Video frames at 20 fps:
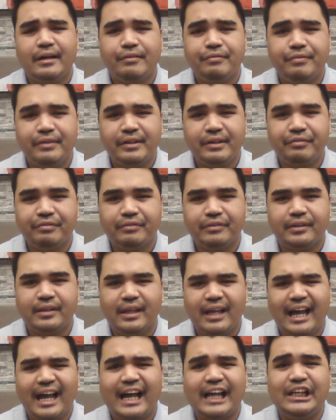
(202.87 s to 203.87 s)
Fifth,
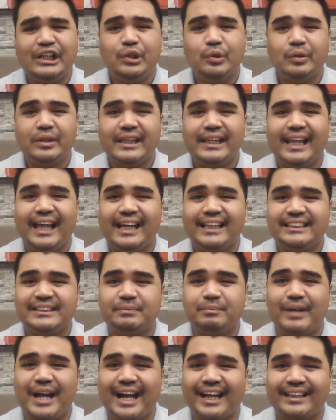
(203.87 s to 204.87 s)
utilize
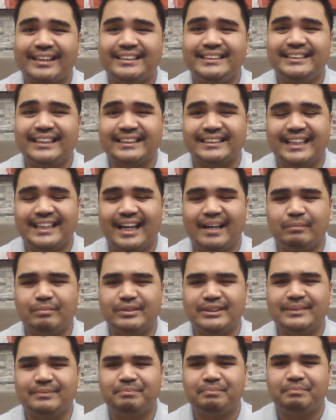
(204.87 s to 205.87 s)
practice
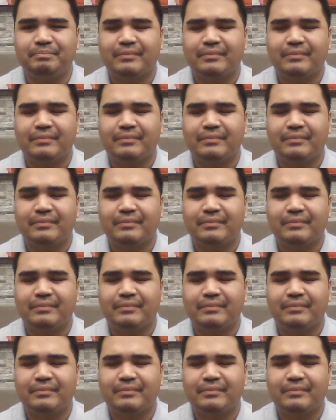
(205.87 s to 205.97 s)
exams.